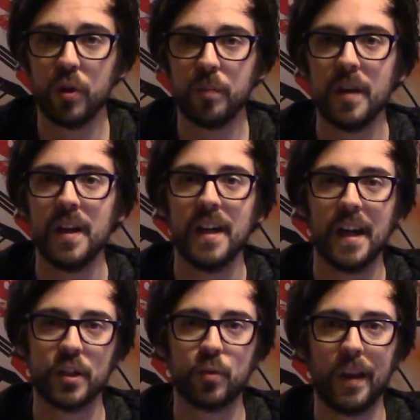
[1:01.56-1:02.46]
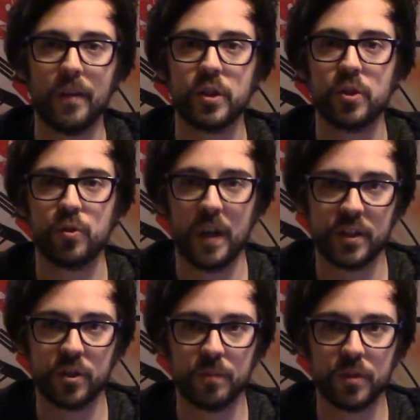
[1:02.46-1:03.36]
them, as well as
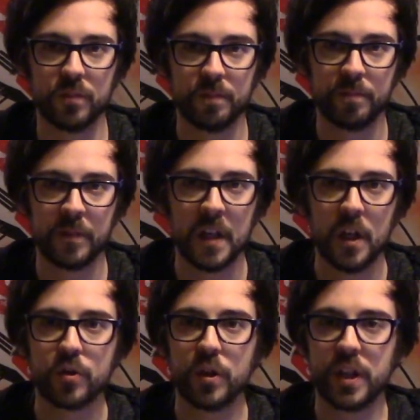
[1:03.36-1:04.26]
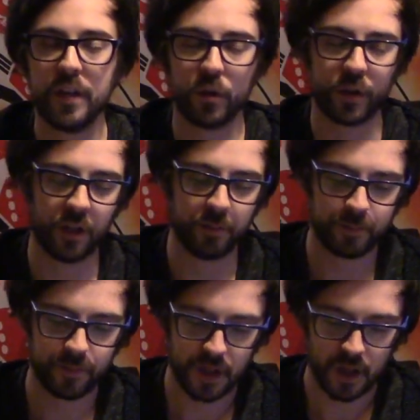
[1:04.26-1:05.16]
stratagems. So let's have a look at them.
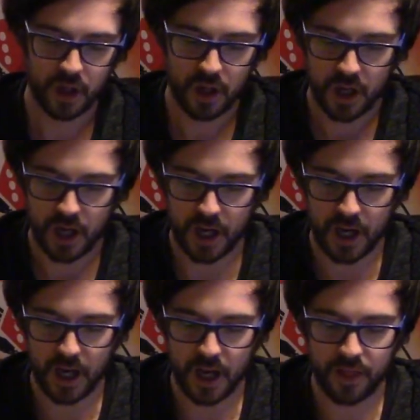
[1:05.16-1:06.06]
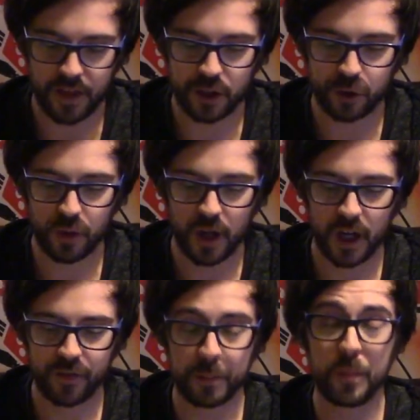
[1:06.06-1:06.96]
They do
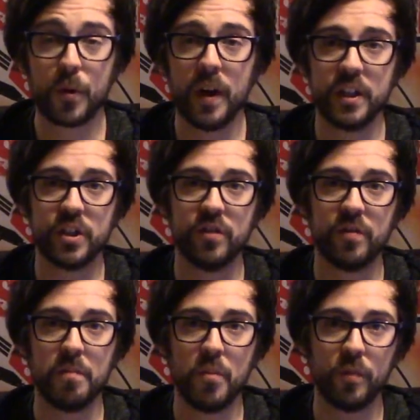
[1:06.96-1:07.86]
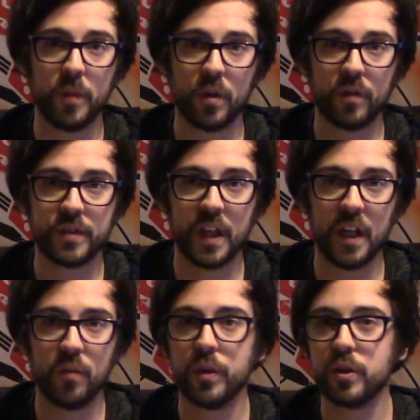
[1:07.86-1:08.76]
have an impressive movement of
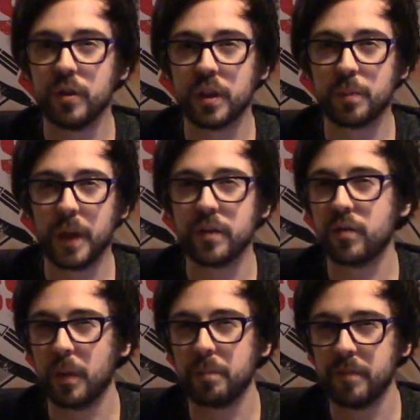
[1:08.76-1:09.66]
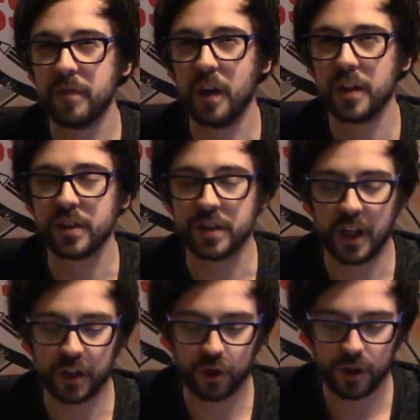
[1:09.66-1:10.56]
10, which you'd expect from a fast
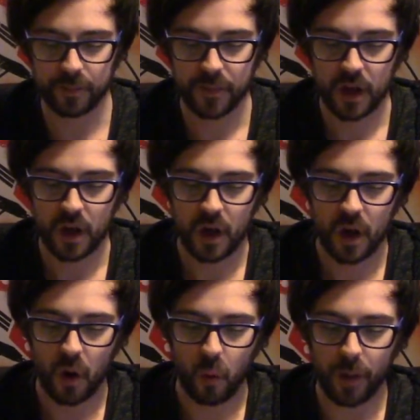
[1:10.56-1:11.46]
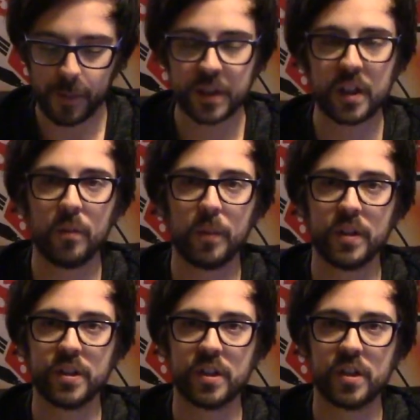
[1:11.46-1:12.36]
attack unit. Weapon skill and
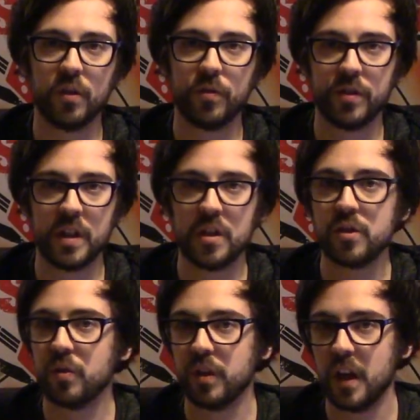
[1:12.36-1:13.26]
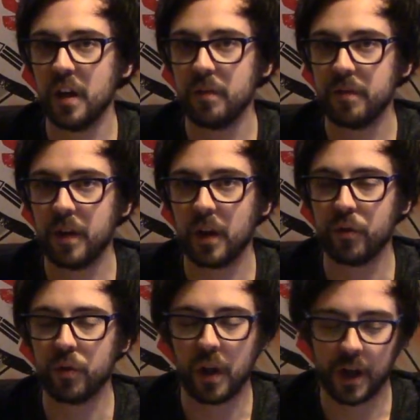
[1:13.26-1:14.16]
ballistic skill 3, so they hit
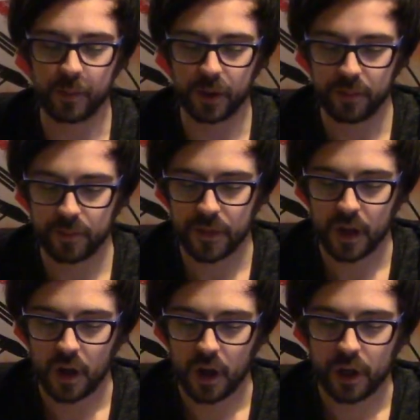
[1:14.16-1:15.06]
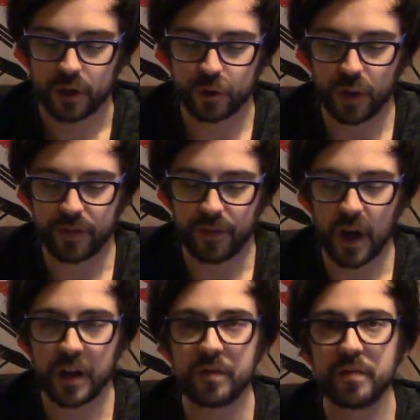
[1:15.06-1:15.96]
fairly reliably. Strength
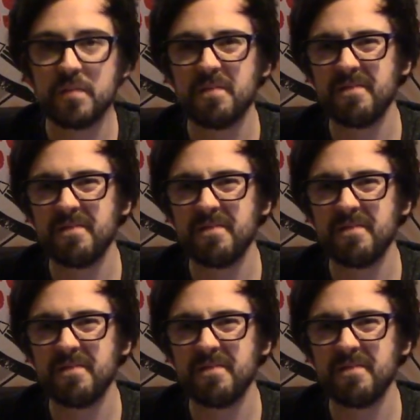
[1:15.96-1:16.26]
5,